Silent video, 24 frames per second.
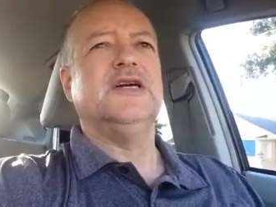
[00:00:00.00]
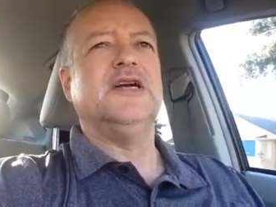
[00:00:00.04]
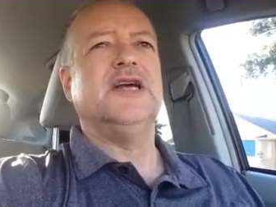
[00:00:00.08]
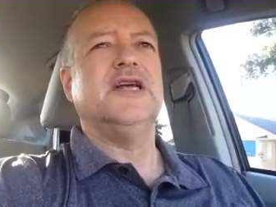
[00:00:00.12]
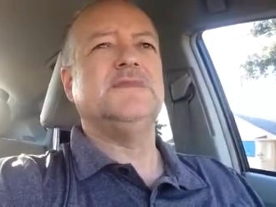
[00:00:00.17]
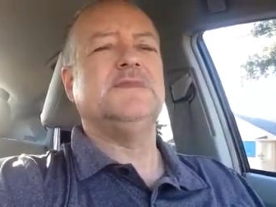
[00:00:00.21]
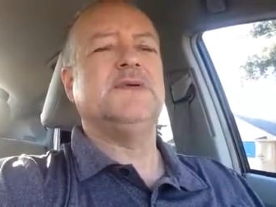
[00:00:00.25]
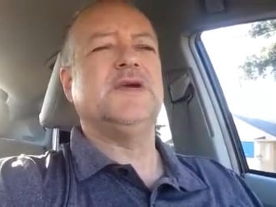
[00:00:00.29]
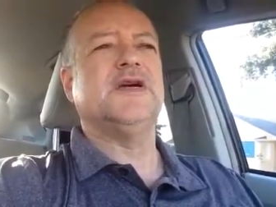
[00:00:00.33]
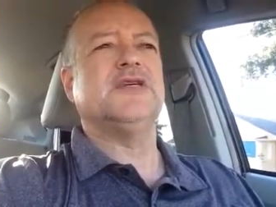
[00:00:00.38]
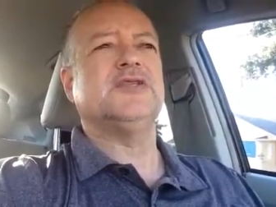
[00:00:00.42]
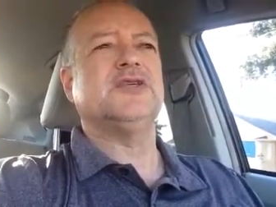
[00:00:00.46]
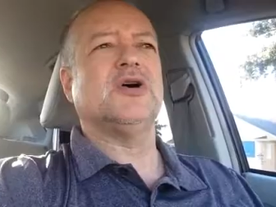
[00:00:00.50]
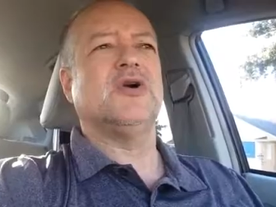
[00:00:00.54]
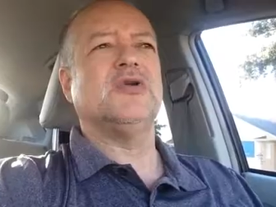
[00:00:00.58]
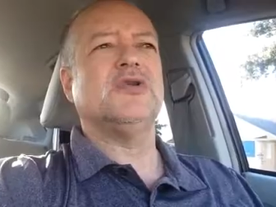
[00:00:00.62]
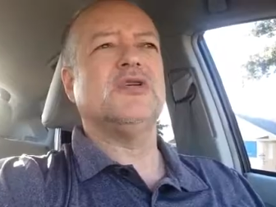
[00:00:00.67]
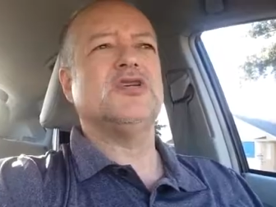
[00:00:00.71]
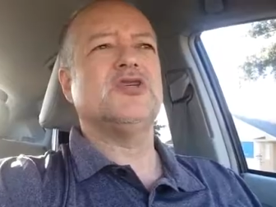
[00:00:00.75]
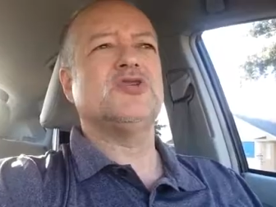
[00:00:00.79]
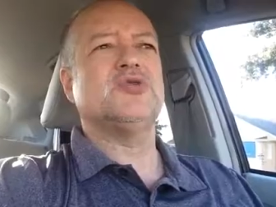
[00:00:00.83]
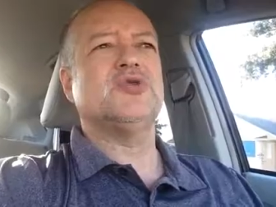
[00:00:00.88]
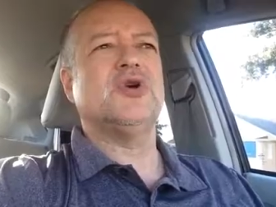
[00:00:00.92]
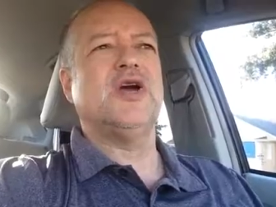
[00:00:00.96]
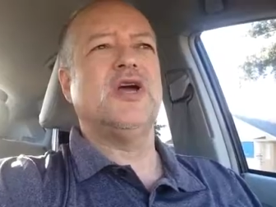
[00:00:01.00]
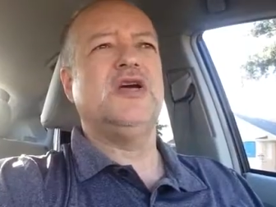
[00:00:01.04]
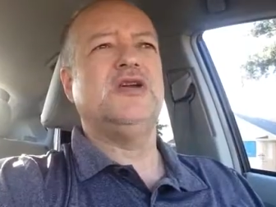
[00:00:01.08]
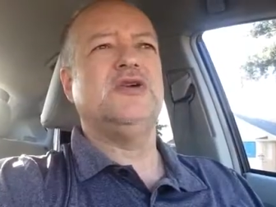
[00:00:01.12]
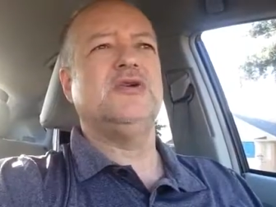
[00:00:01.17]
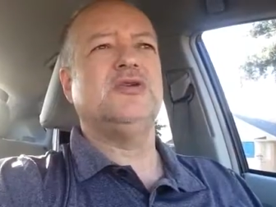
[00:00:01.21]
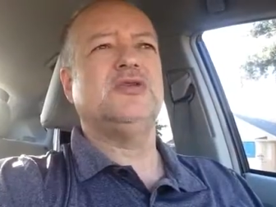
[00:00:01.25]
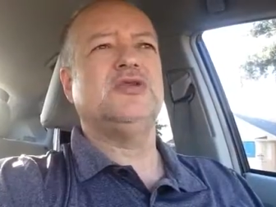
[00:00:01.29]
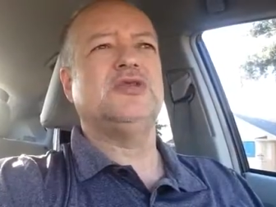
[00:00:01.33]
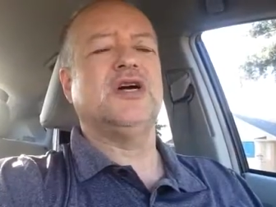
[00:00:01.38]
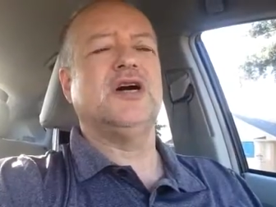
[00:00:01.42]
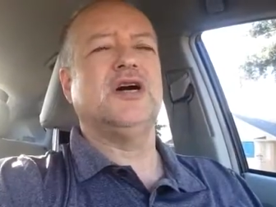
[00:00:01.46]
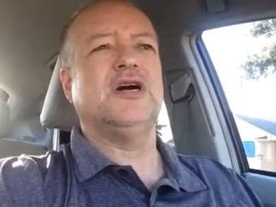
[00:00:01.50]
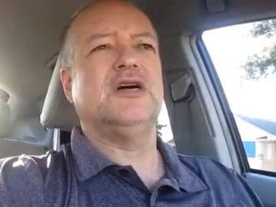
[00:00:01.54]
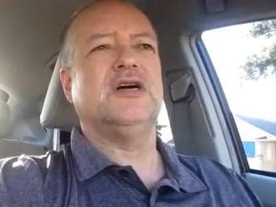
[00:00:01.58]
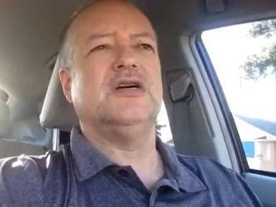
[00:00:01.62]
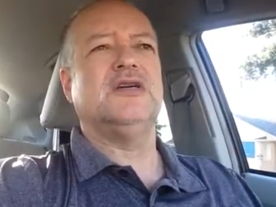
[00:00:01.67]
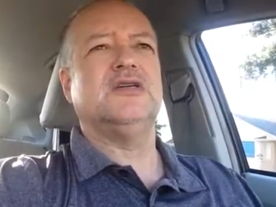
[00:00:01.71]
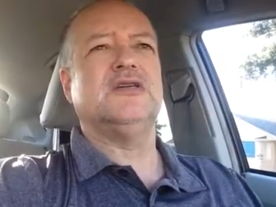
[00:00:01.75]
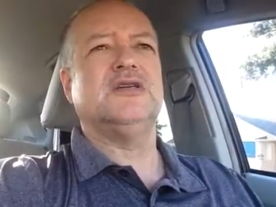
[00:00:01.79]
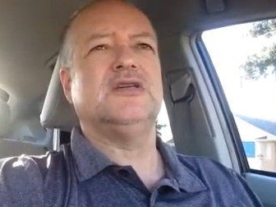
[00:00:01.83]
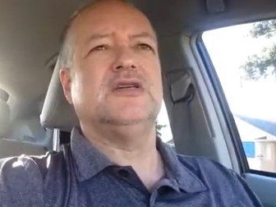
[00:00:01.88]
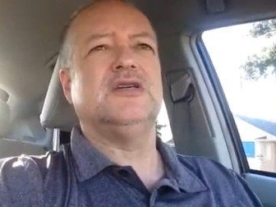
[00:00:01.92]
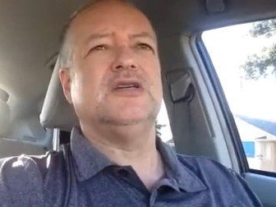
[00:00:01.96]
is because all these trainers
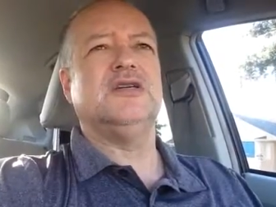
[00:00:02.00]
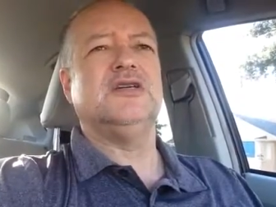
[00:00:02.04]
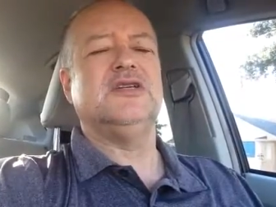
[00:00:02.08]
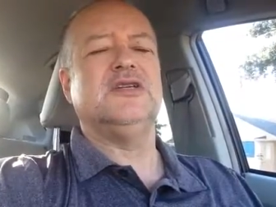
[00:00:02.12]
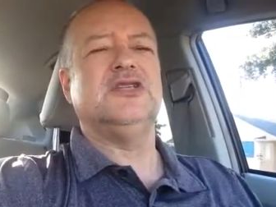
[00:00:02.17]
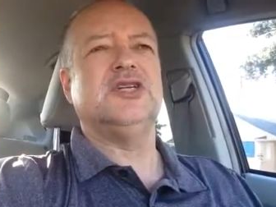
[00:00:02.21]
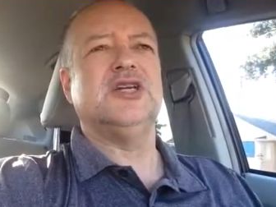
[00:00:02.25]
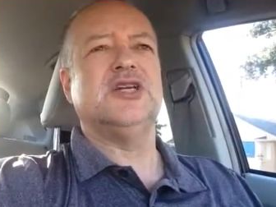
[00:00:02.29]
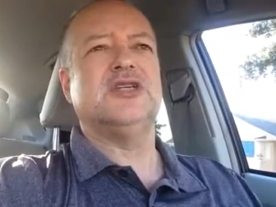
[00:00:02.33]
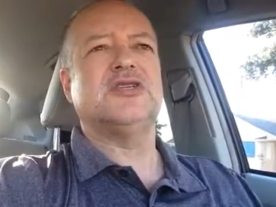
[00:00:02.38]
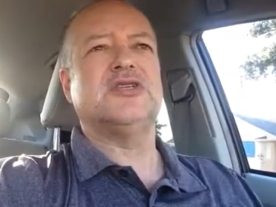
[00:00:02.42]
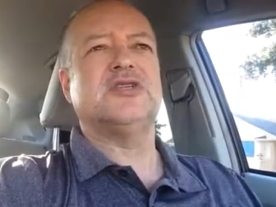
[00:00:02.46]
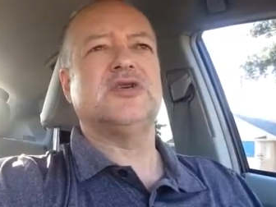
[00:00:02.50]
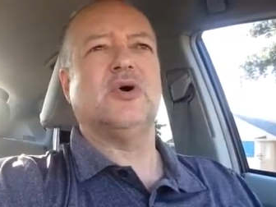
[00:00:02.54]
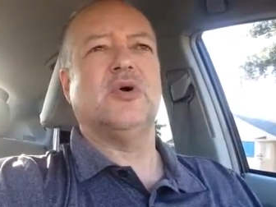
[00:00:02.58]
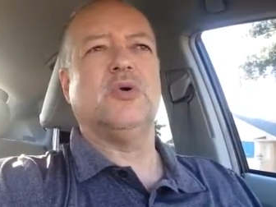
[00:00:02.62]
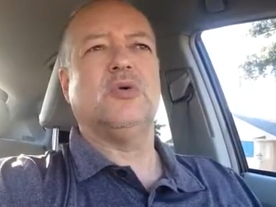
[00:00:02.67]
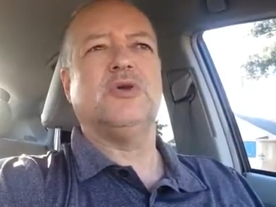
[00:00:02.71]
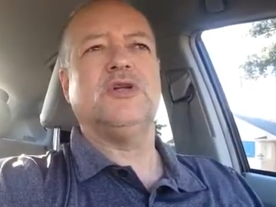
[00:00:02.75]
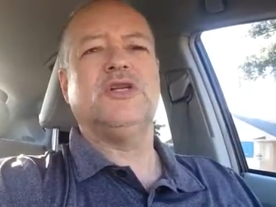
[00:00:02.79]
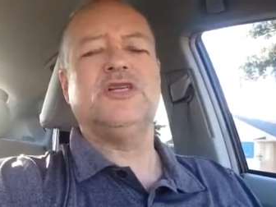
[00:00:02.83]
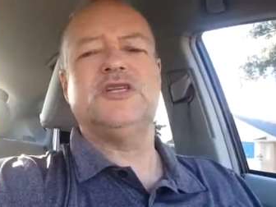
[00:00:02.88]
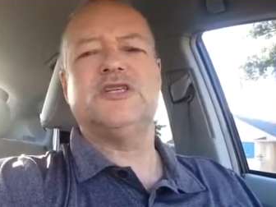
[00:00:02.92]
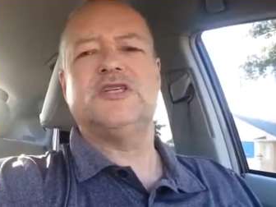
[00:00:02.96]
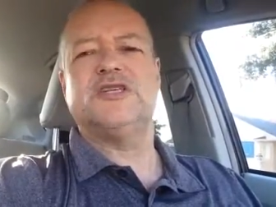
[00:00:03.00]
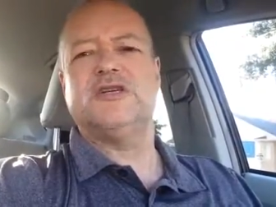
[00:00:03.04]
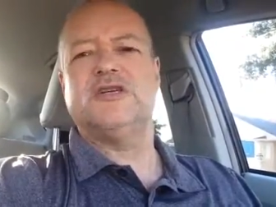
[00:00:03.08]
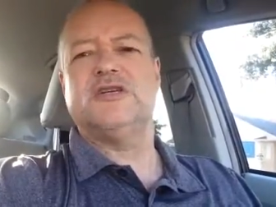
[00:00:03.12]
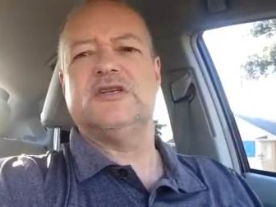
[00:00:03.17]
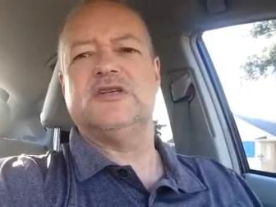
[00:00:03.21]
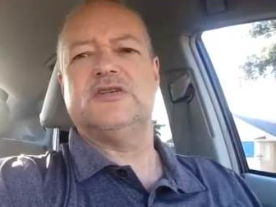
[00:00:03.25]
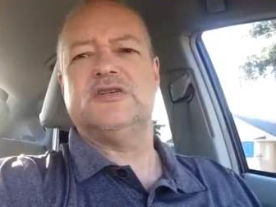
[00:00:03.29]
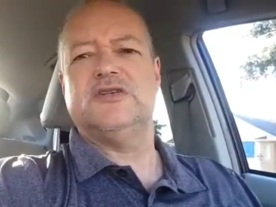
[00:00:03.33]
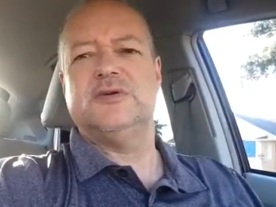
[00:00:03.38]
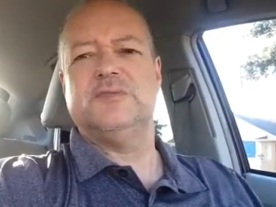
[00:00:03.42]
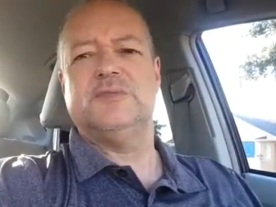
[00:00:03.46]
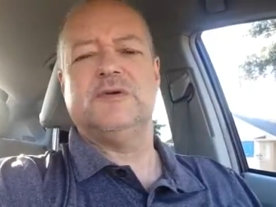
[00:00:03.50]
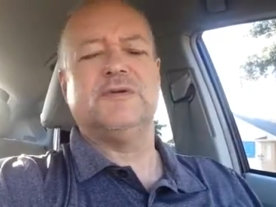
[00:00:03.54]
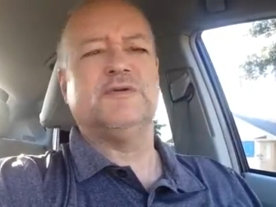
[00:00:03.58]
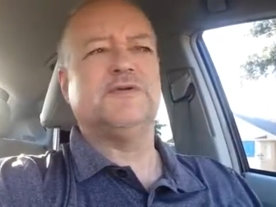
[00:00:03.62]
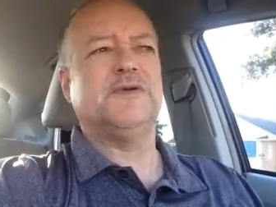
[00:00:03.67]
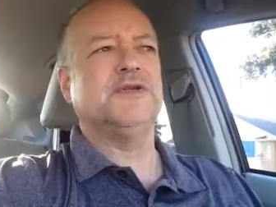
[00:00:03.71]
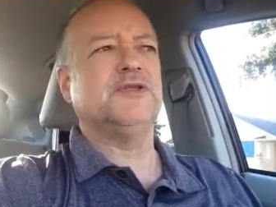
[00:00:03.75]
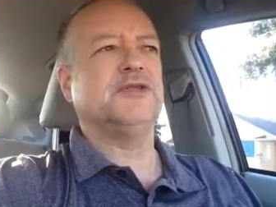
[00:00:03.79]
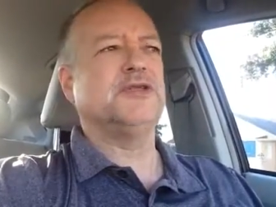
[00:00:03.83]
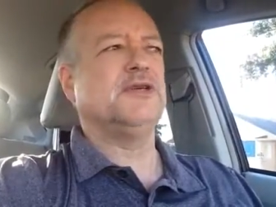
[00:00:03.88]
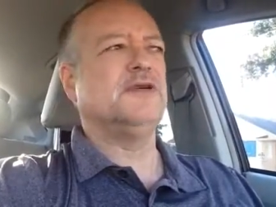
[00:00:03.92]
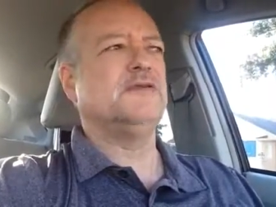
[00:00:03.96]
are just totally
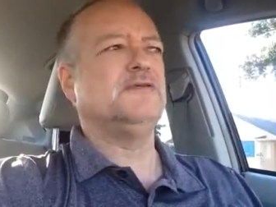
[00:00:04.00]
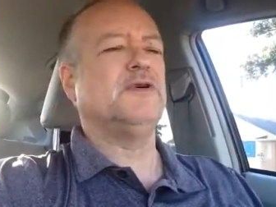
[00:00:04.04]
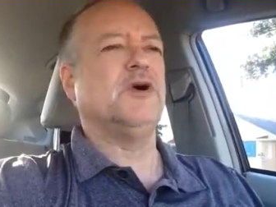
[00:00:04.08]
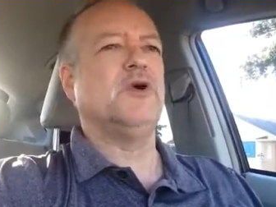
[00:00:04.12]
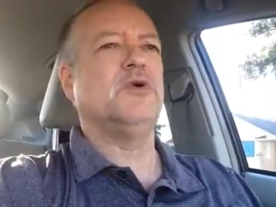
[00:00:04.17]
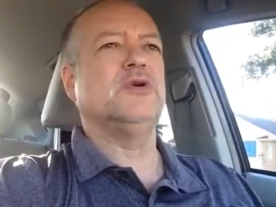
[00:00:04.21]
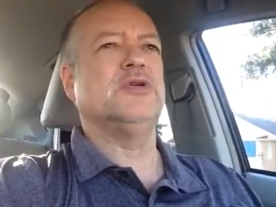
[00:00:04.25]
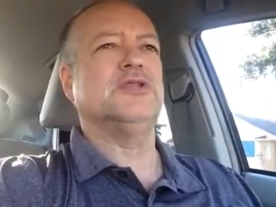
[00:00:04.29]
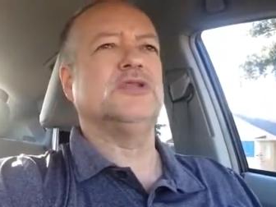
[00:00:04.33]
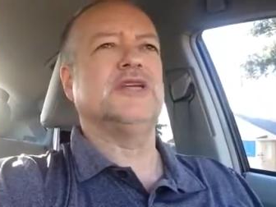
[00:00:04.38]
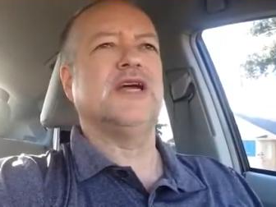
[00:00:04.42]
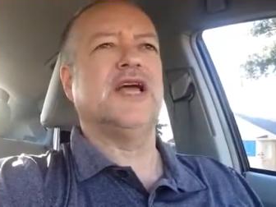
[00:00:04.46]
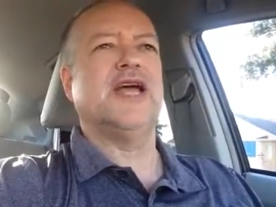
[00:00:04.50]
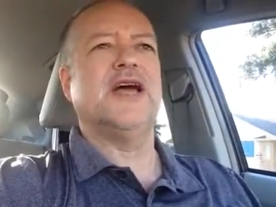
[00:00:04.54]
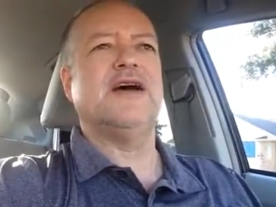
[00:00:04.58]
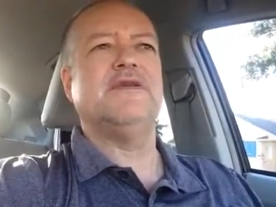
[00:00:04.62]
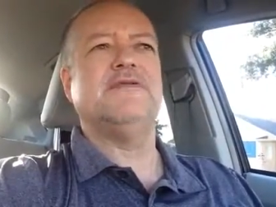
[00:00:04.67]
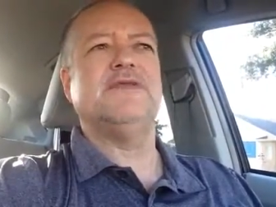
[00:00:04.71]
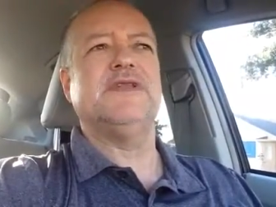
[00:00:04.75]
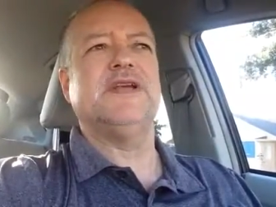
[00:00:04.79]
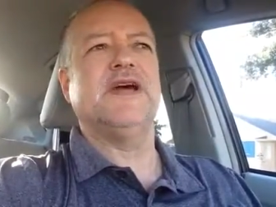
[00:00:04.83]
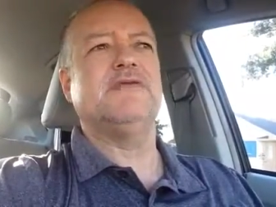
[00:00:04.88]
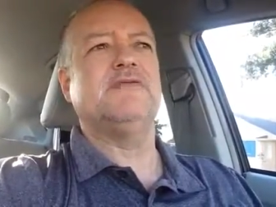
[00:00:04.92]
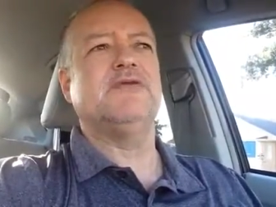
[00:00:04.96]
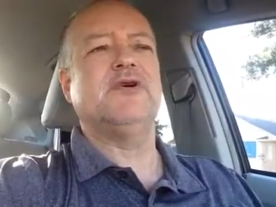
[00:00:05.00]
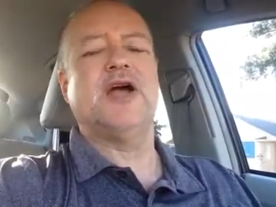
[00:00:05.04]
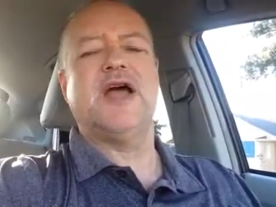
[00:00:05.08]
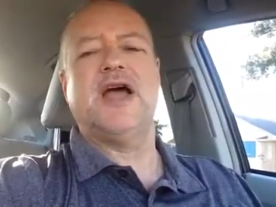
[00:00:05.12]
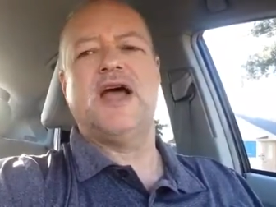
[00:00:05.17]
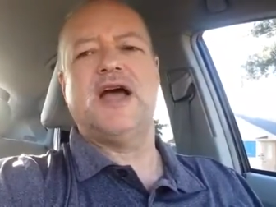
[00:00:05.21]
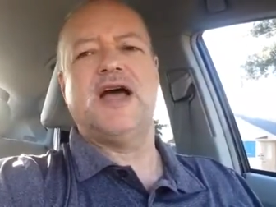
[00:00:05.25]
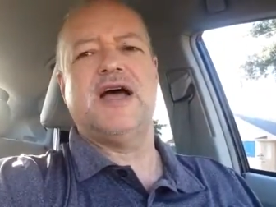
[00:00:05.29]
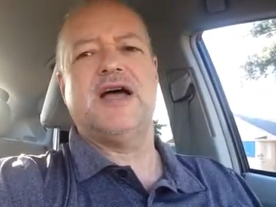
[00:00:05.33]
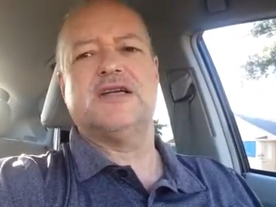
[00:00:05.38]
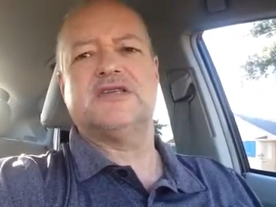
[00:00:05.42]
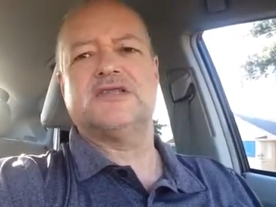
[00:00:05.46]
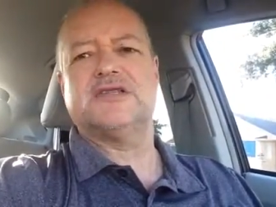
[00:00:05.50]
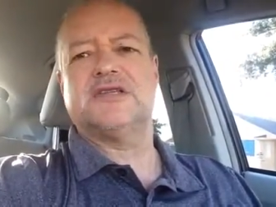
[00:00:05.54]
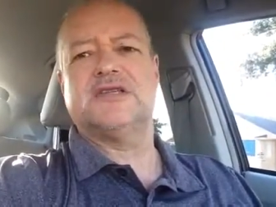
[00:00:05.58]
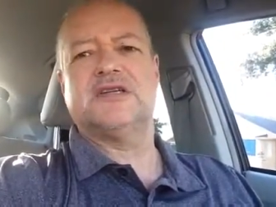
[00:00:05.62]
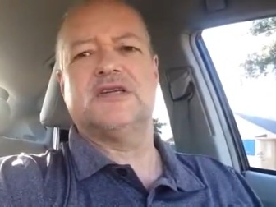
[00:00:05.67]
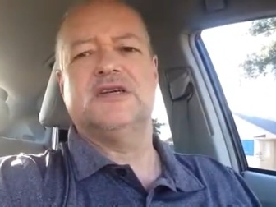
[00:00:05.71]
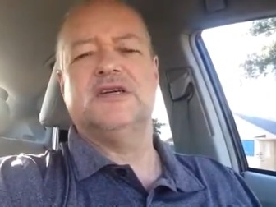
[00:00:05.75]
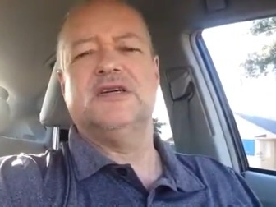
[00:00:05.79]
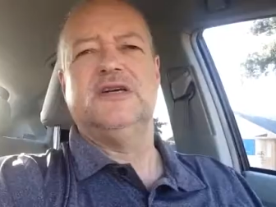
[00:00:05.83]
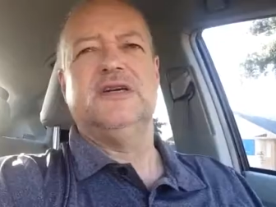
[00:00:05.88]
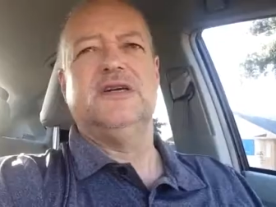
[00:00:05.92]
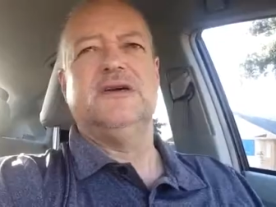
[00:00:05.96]
superficially focused. They have never
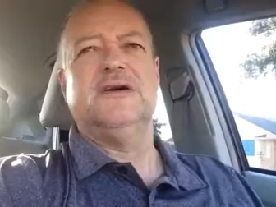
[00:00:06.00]
asked